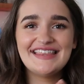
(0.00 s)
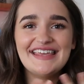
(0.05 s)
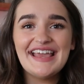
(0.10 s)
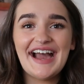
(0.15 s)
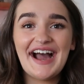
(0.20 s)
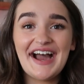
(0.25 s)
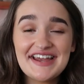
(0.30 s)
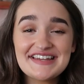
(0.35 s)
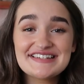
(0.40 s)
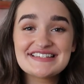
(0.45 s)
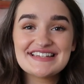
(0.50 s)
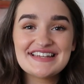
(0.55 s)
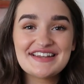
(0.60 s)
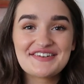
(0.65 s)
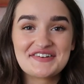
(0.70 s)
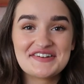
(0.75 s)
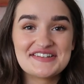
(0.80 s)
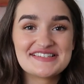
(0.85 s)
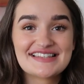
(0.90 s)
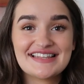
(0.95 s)
The
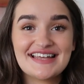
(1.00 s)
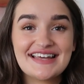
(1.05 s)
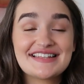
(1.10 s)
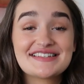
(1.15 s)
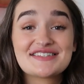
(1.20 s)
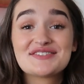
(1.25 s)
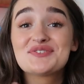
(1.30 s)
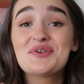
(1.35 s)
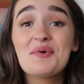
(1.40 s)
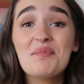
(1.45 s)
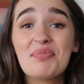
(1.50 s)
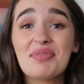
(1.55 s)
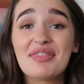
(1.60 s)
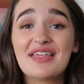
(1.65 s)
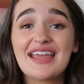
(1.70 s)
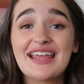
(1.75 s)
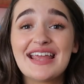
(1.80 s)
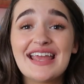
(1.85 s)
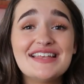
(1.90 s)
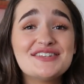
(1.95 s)
idea is that
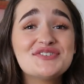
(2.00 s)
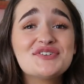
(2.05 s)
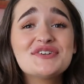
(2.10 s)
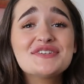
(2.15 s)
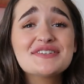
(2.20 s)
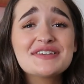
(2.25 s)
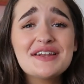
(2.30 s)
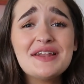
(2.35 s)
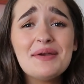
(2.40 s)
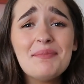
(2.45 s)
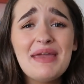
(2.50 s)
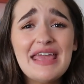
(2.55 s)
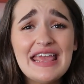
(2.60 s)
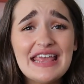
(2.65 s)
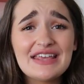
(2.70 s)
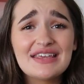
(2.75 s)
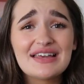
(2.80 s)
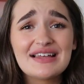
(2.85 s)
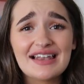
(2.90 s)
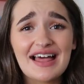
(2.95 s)
something is just gonna
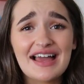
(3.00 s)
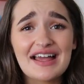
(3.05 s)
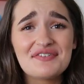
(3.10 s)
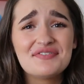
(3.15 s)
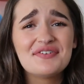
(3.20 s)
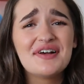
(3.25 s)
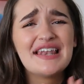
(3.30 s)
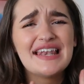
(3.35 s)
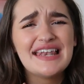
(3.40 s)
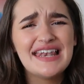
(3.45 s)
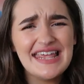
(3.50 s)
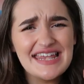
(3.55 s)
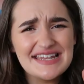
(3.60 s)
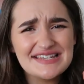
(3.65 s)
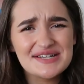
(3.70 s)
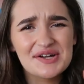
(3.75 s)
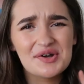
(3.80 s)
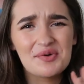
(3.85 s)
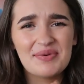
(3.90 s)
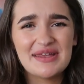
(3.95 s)
make your life a
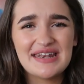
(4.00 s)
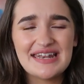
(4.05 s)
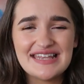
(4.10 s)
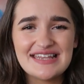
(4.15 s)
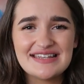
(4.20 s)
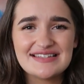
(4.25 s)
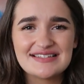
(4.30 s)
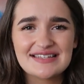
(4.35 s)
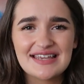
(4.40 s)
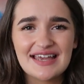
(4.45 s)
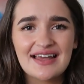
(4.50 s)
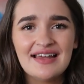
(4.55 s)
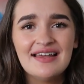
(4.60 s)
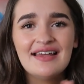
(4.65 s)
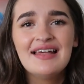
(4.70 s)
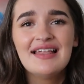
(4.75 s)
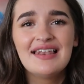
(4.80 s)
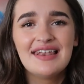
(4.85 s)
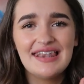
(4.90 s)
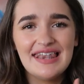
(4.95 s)
little bit easier,
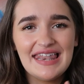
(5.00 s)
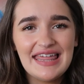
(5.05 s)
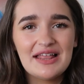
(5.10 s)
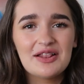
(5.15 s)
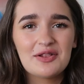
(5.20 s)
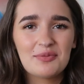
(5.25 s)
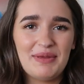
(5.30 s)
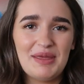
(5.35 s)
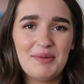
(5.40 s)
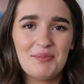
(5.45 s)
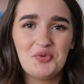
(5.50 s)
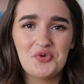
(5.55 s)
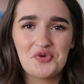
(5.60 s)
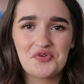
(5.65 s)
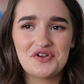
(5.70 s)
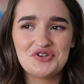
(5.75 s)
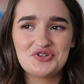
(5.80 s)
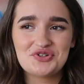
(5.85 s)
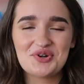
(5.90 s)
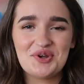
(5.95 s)
little bit
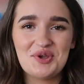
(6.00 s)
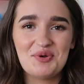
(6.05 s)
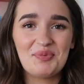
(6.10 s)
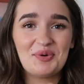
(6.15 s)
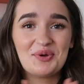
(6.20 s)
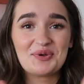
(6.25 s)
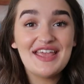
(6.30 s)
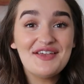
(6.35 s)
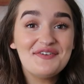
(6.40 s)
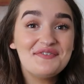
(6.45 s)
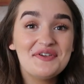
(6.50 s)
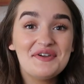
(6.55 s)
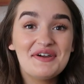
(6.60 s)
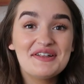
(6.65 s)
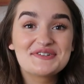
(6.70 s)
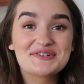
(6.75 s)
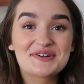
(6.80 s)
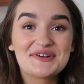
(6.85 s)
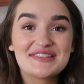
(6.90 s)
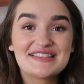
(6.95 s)
more enjoyable. If you
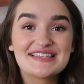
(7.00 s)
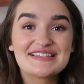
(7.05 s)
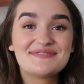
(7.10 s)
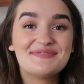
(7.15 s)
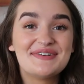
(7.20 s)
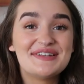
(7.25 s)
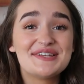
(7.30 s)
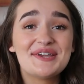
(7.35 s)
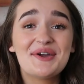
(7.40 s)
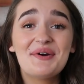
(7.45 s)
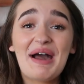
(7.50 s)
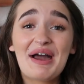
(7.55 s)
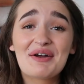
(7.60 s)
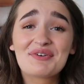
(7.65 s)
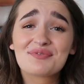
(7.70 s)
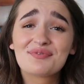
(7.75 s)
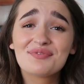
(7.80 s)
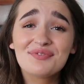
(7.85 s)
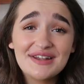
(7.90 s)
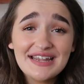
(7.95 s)
enjoyed this video,
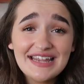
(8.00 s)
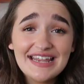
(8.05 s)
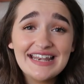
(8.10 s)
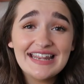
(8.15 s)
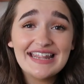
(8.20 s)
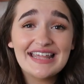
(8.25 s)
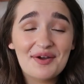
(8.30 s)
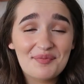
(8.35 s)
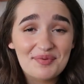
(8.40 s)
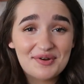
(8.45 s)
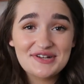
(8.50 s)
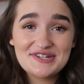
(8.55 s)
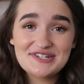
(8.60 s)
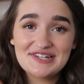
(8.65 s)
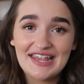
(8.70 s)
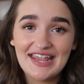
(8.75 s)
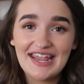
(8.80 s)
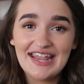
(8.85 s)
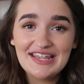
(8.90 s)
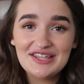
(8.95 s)
I'd really
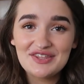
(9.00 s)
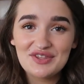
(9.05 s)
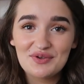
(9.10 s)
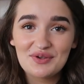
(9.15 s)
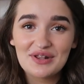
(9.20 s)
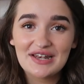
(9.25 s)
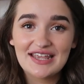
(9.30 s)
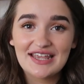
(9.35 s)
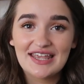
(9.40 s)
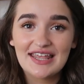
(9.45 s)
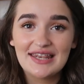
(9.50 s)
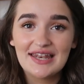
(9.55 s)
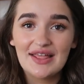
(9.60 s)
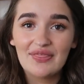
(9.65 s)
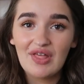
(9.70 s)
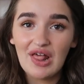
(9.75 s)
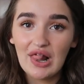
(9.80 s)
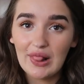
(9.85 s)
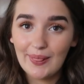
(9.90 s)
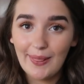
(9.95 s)
appreciate you clicking
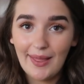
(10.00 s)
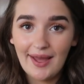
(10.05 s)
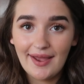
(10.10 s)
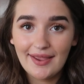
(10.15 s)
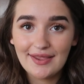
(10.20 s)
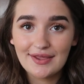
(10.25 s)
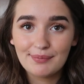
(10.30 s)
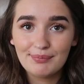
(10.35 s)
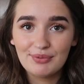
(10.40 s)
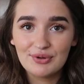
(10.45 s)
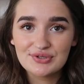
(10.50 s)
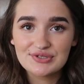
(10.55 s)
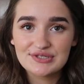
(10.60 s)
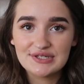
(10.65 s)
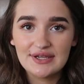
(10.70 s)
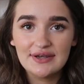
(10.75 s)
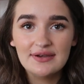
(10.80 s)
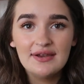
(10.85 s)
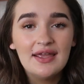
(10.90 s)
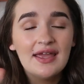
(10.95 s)
the like
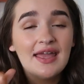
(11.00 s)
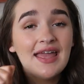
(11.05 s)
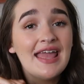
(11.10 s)
button.